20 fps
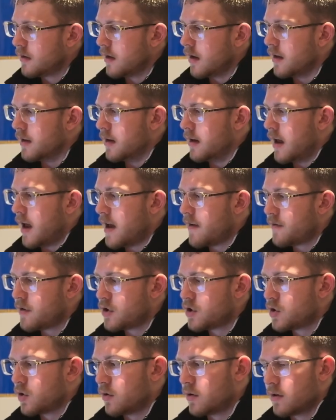And then heavy
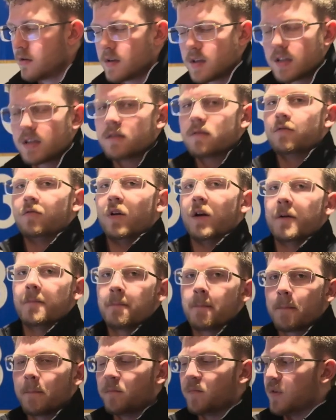shoulders, right?
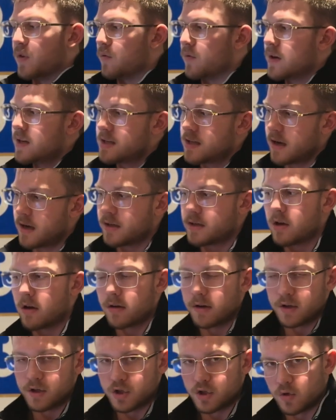The reason I
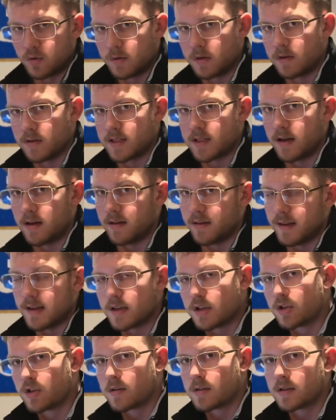target shoulders on
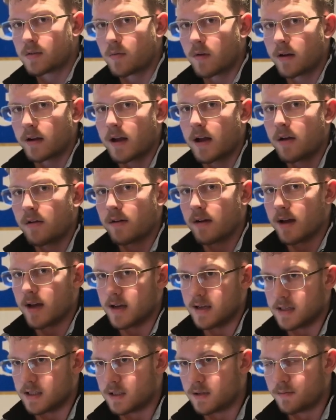this chest workout
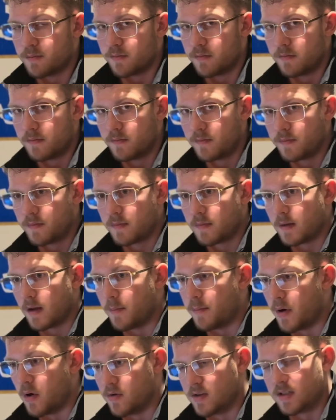as
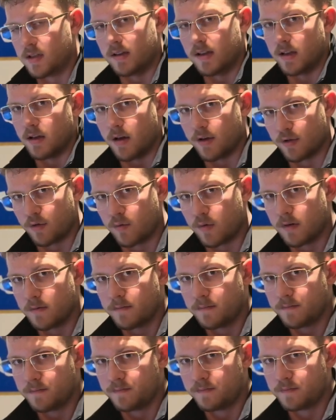opposed to the other
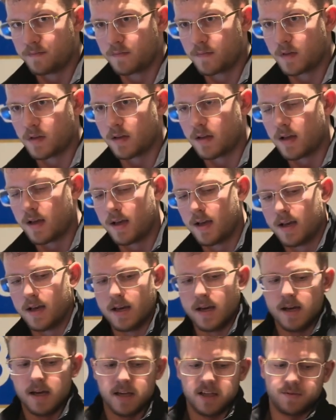one
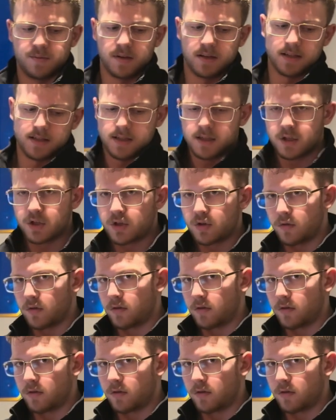is because this